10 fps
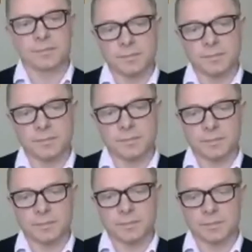
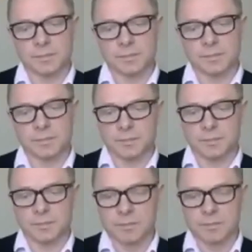
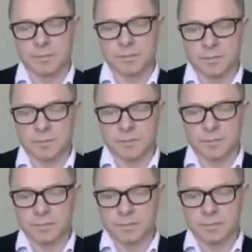
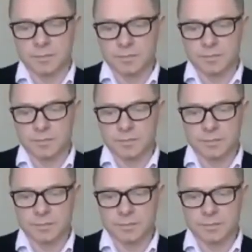
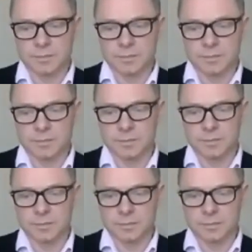
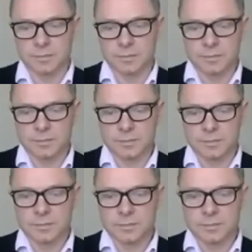
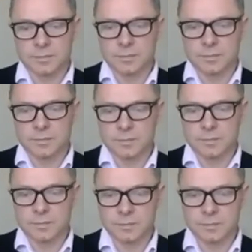
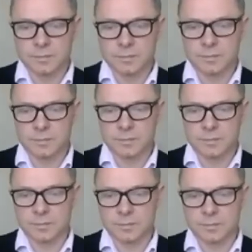
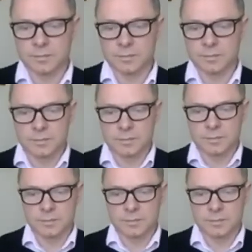No words are spoken by the person on screen.